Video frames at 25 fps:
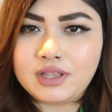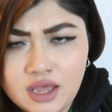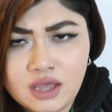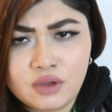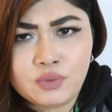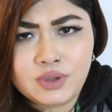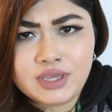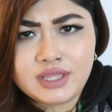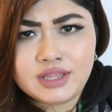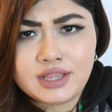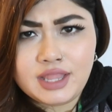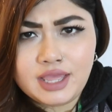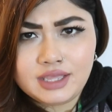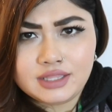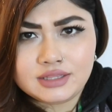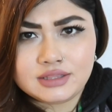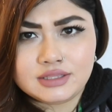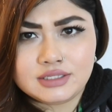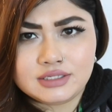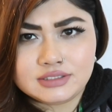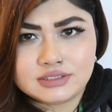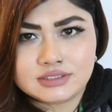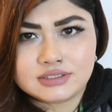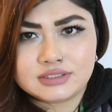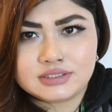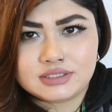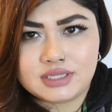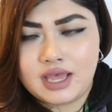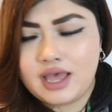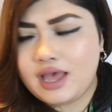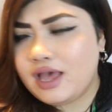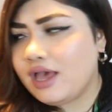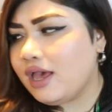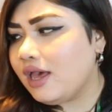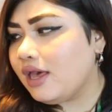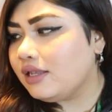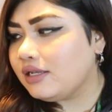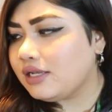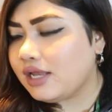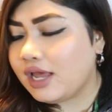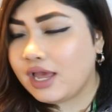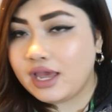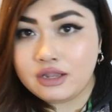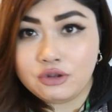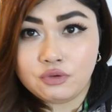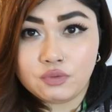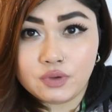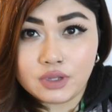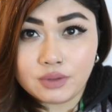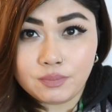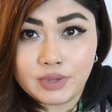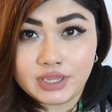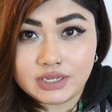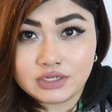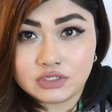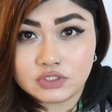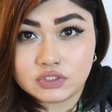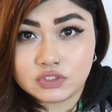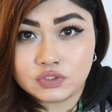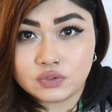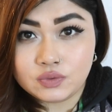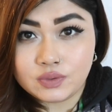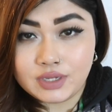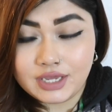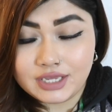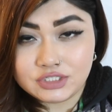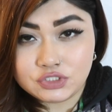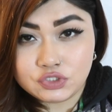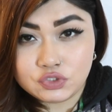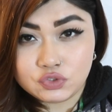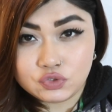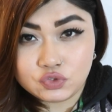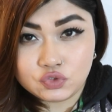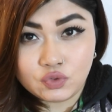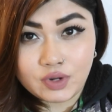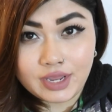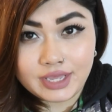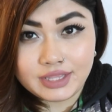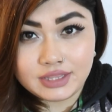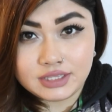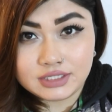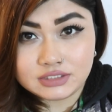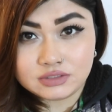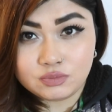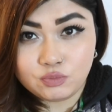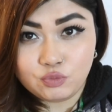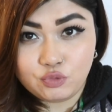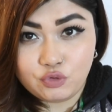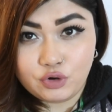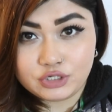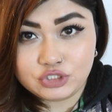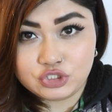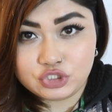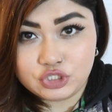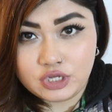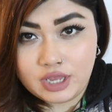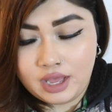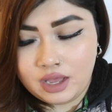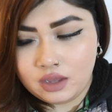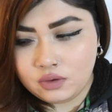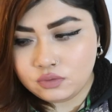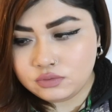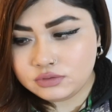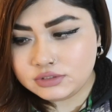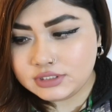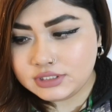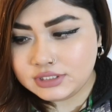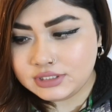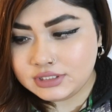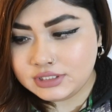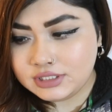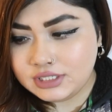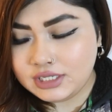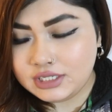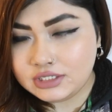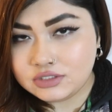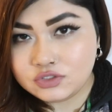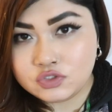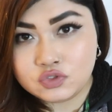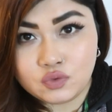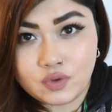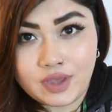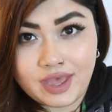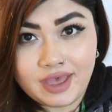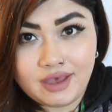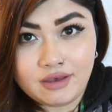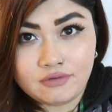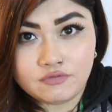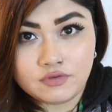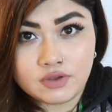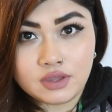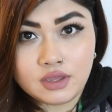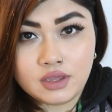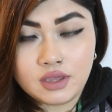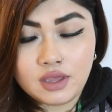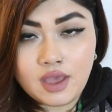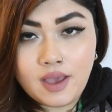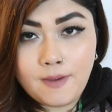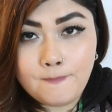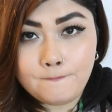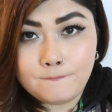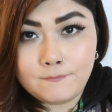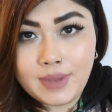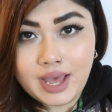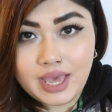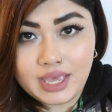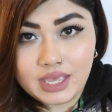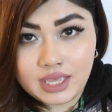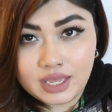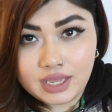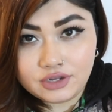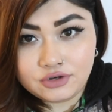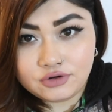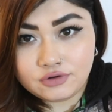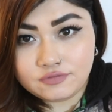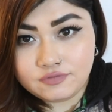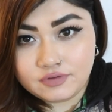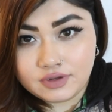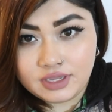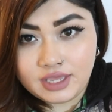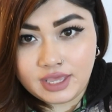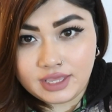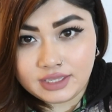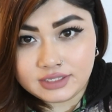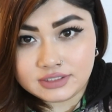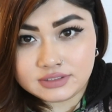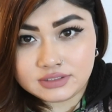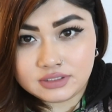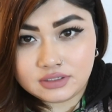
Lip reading: I really like this, and I highly recommend you guys to try this brush out in case you have my kind of a hair